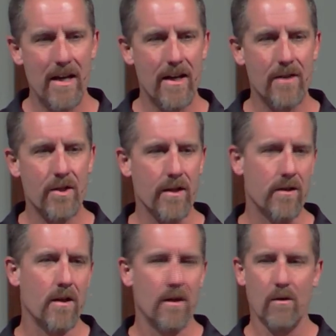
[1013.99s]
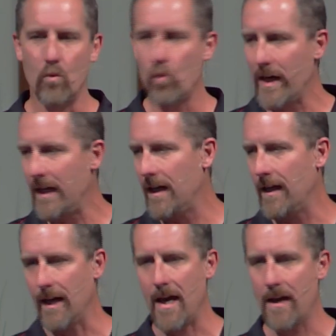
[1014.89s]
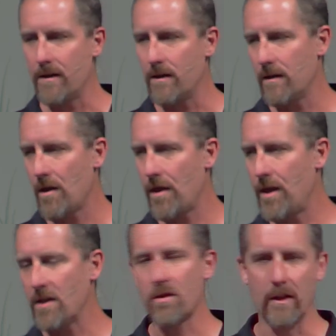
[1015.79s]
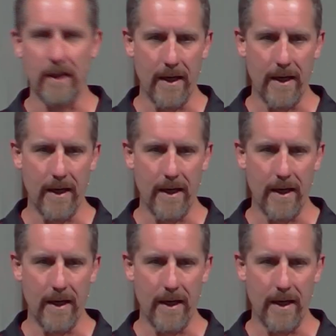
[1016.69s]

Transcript: Is it weedy and thistly?